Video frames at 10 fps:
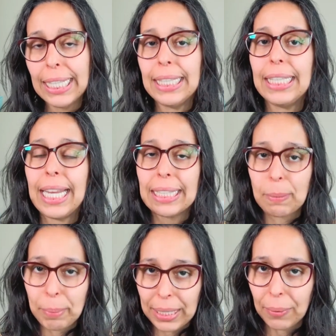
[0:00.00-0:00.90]
the
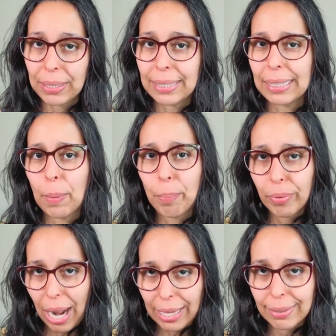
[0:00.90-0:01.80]
experience and the
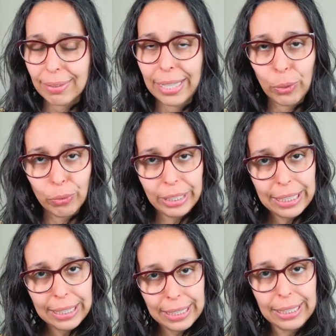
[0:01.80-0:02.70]
practice that you
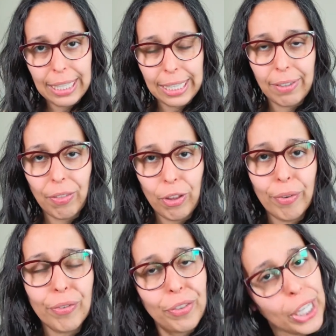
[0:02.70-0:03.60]
really need in the
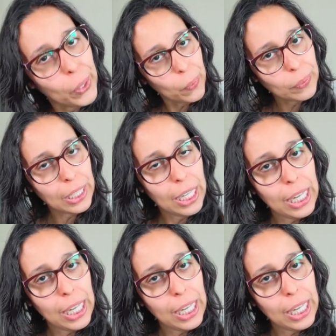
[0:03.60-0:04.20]
field.